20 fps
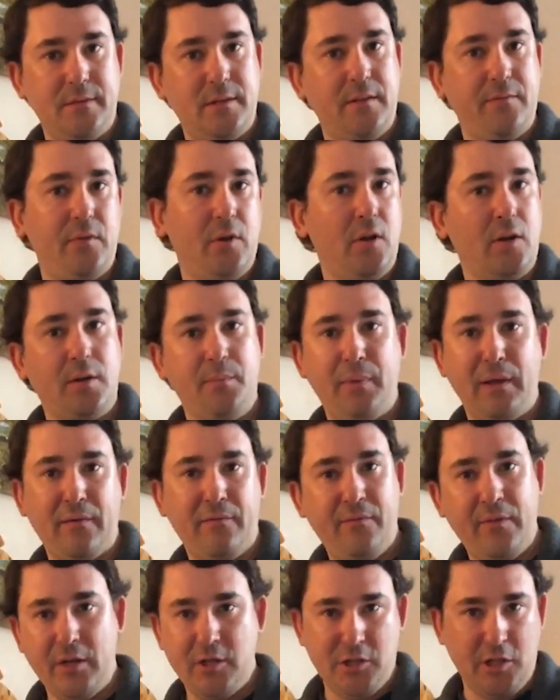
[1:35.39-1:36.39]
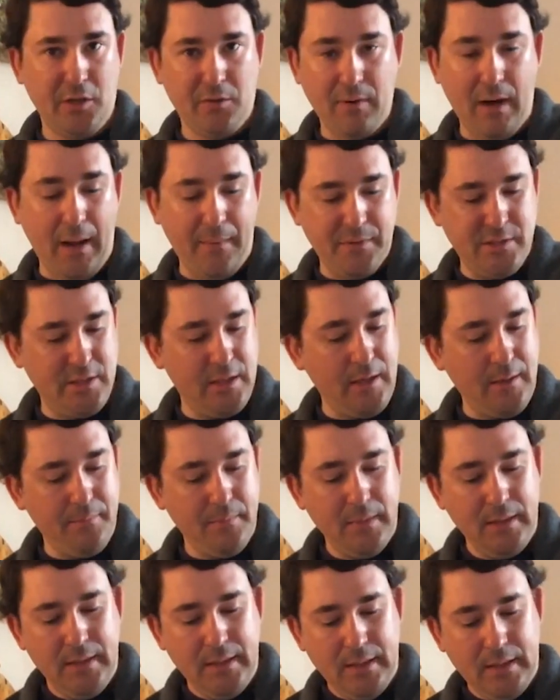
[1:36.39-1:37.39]
So if you hook a big fish and he wraps you
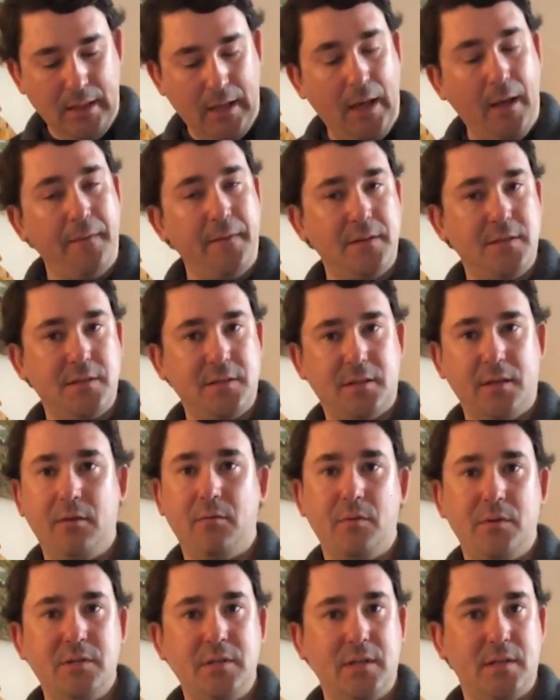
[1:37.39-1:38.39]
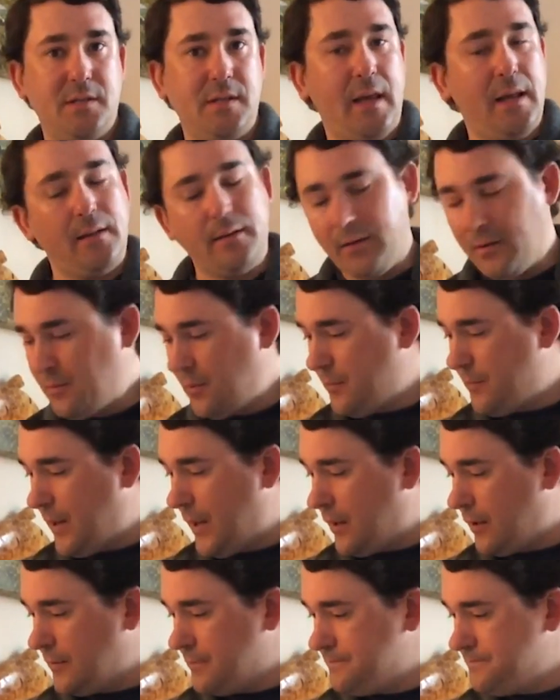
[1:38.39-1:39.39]
up, this is going to resist that a little bit
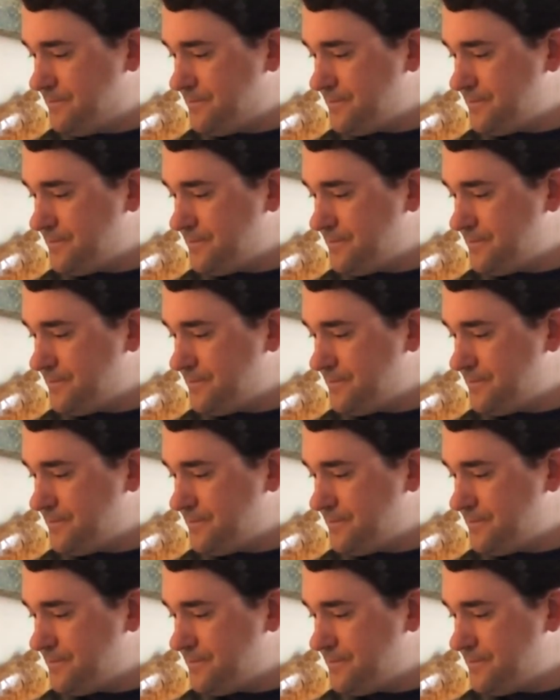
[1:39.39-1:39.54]
better.